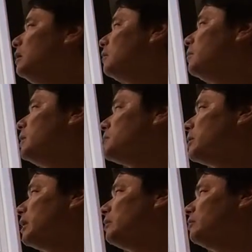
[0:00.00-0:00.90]
you know, because
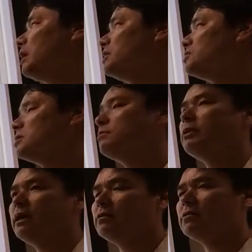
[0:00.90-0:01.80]
plain old
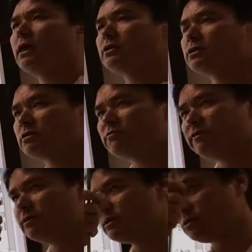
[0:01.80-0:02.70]
nitrogen, plain old nitrogen fills